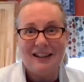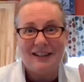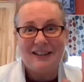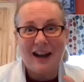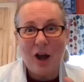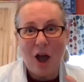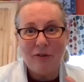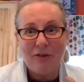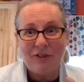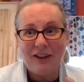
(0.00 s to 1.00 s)
sign off.
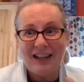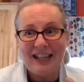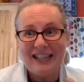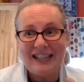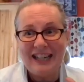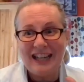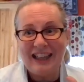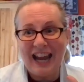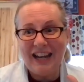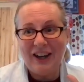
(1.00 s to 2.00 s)
See you
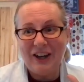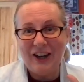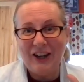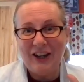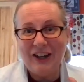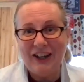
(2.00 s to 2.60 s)
later.